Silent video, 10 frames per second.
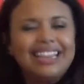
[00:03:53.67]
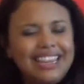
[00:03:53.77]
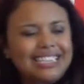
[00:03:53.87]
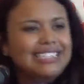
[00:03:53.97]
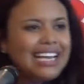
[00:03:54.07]

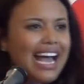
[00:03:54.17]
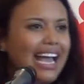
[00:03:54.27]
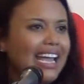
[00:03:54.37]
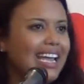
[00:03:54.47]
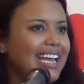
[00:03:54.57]
This
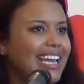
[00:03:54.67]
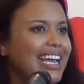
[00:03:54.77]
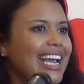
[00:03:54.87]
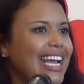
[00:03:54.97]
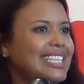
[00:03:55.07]
guy,
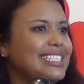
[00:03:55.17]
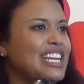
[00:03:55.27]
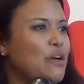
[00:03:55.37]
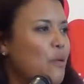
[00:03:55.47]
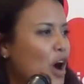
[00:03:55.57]
he's
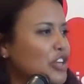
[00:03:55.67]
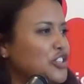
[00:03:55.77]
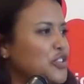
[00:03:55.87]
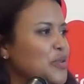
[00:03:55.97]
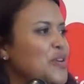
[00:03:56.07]
going to
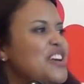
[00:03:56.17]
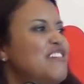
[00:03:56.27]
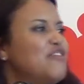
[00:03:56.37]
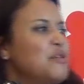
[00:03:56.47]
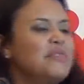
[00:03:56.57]
wash you
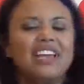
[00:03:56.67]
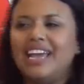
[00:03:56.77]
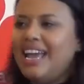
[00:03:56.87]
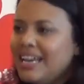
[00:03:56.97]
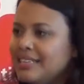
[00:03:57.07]
from the
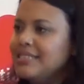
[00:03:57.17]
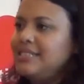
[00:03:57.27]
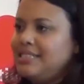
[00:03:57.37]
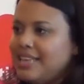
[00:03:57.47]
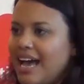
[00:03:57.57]

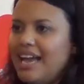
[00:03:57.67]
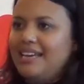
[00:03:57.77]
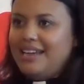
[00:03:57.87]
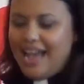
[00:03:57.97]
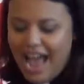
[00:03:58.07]

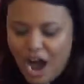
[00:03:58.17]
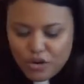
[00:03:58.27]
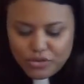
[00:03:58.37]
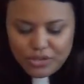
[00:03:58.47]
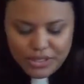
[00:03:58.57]
inside
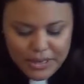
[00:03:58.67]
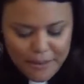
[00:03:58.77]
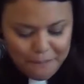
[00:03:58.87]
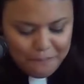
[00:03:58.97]
out.